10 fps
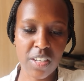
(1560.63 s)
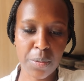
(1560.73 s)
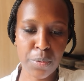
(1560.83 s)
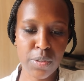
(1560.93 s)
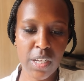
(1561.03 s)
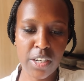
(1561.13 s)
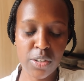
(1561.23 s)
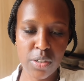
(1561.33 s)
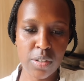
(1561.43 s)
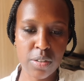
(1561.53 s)
I was supposed to
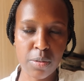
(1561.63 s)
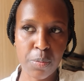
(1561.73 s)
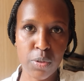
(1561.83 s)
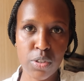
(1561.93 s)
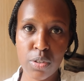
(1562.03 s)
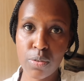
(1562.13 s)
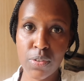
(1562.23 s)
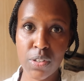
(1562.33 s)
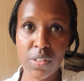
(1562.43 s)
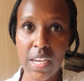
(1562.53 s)
edit to post 2
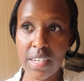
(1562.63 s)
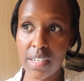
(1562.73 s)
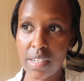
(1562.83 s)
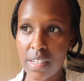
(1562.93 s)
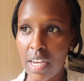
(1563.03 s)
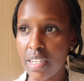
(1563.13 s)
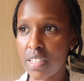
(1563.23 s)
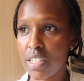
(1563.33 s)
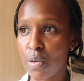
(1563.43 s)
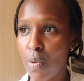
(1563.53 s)
videos. I didn't. I
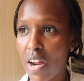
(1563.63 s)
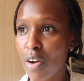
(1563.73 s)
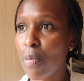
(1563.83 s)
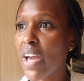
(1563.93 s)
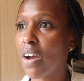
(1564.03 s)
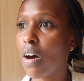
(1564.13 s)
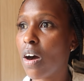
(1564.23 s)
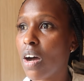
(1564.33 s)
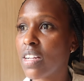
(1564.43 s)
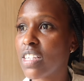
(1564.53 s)
just did one. Oh my
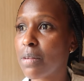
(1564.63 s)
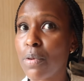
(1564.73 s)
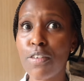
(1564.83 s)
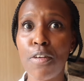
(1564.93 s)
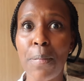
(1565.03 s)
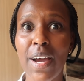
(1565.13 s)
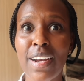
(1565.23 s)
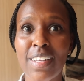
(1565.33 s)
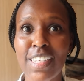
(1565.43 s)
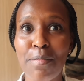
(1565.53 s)
god, there's a beautiful
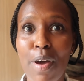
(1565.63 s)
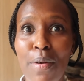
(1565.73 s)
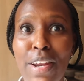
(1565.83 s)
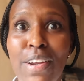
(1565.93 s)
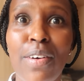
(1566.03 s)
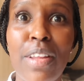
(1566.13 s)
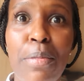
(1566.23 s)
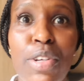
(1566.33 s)
bird outside my window.